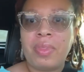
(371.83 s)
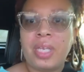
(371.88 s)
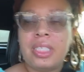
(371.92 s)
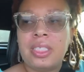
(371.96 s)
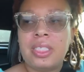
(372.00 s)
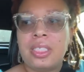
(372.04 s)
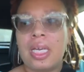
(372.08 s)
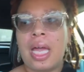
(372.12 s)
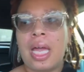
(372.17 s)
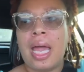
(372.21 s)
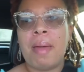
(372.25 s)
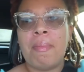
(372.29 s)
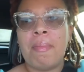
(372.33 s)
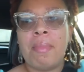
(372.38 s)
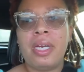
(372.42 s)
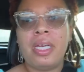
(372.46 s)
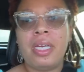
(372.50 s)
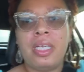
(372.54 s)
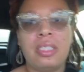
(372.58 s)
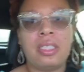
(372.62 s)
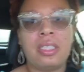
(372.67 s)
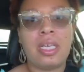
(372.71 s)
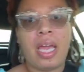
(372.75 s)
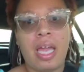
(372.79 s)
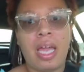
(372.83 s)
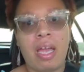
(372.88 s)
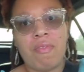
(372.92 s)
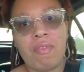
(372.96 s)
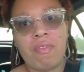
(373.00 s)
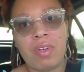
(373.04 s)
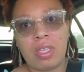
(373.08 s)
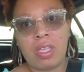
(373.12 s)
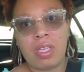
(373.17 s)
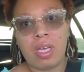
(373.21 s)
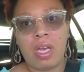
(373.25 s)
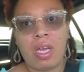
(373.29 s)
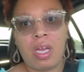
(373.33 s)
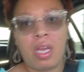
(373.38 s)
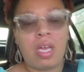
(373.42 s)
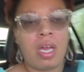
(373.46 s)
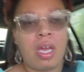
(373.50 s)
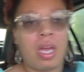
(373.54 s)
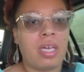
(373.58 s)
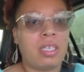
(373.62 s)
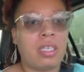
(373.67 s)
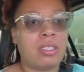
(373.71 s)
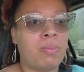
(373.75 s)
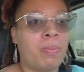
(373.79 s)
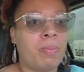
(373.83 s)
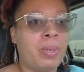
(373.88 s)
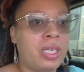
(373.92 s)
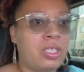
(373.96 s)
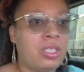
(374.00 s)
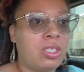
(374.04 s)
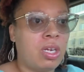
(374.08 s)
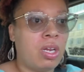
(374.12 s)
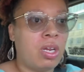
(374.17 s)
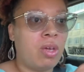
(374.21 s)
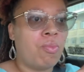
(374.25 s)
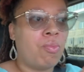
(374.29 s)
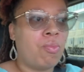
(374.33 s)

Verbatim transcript: timing is everything, especially